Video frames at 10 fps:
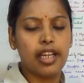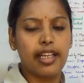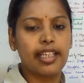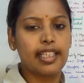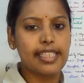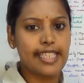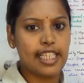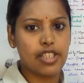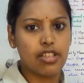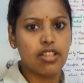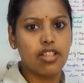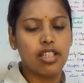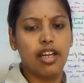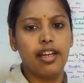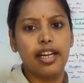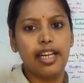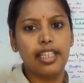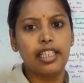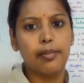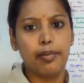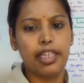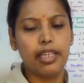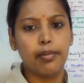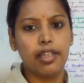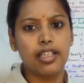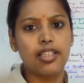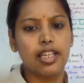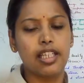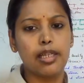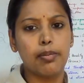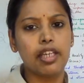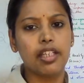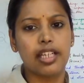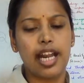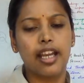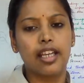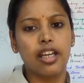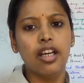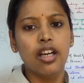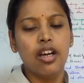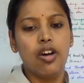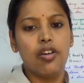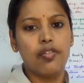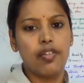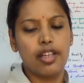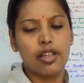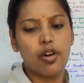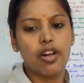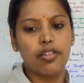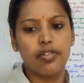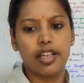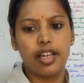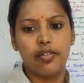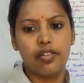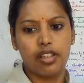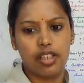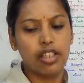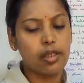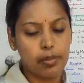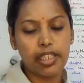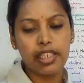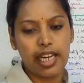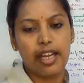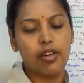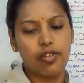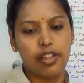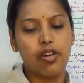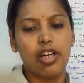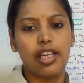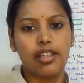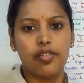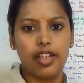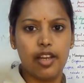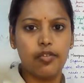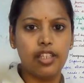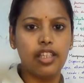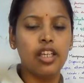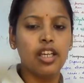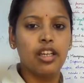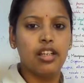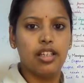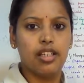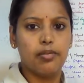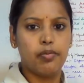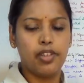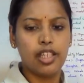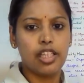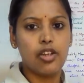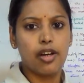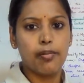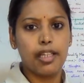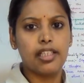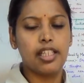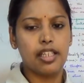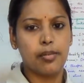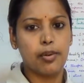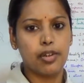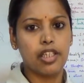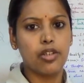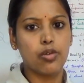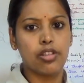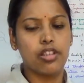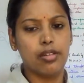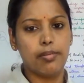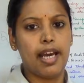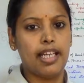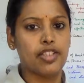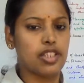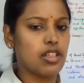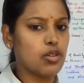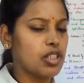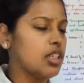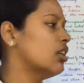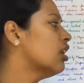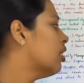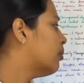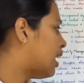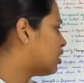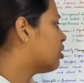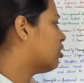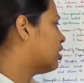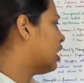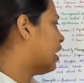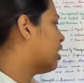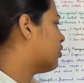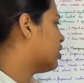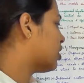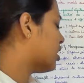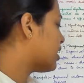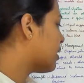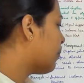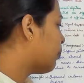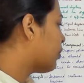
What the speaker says: conducting sessions and writing the meeting minutes and keeping track of a record for every, for every weekly or monthly reporting to the manager or the higher officials.